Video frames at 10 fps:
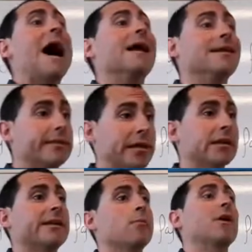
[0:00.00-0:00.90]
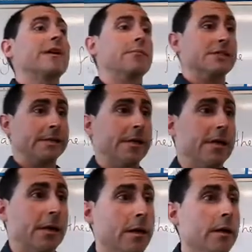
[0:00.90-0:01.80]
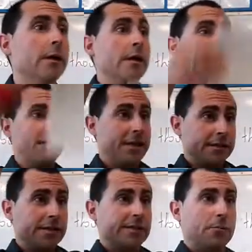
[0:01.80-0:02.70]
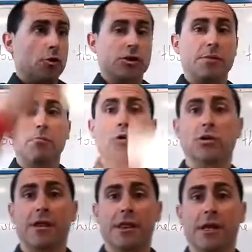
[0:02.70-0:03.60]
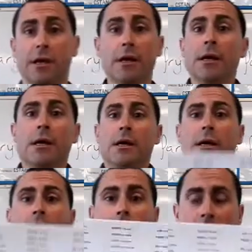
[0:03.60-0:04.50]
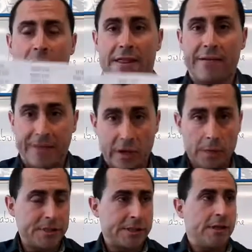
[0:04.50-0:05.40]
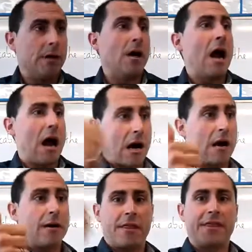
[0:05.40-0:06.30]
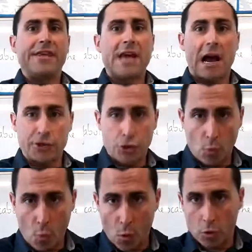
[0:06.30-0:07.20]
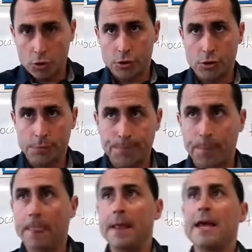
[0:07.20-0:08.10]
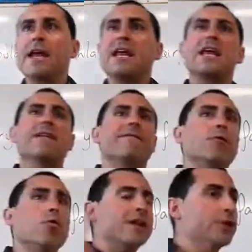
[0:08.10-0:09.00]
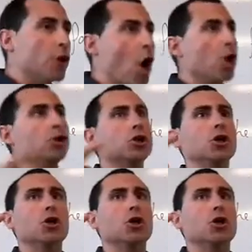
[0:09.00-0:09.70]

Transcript: and tell them what I'm saying. This is the most important thing. The verbs are the action words. If we don't